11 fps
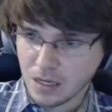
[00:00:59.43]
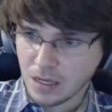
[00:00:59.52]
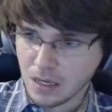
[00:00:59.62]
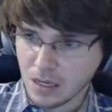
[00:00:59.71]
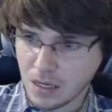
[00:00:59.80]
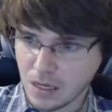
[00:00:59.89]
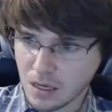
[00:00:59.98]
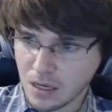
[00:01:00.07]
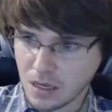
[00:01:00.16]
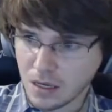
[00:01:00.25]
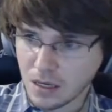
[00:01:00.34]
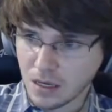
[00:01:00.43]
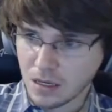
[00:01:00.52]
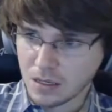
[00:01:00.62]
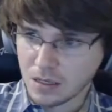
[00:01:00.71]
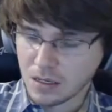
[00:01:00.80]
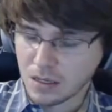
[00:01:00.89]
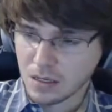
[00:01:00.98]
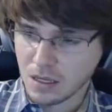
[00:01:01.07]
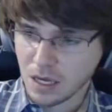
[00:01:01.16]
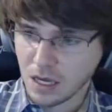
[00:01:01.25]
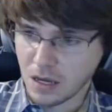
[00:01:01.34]
and
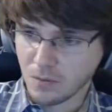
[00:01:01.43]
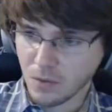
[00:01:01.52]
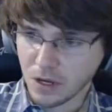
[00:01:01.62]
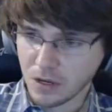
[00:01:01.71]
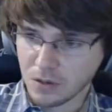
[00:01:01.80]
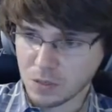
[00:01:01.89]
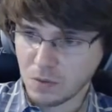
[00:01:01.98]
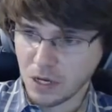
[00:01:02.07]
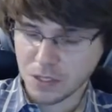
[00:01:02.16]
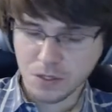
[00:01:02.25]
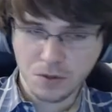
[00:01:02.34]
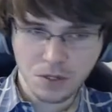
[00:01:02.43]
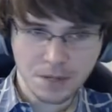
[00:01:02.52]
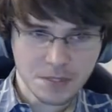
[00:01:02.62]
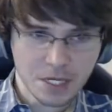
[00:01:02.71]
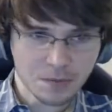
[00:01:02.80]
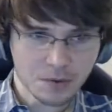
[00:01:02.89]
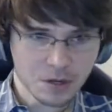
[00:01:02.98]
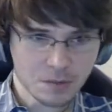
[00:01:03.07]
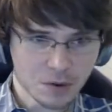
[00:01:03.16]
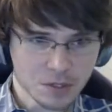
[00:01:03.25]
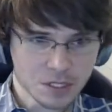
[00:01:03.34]
then we're going to do a small school update pretty
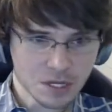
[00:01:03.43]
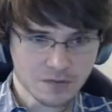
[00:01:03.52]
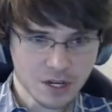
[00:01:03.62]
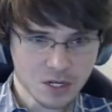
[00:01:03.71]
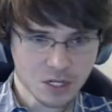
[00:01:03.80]
important stuff actually in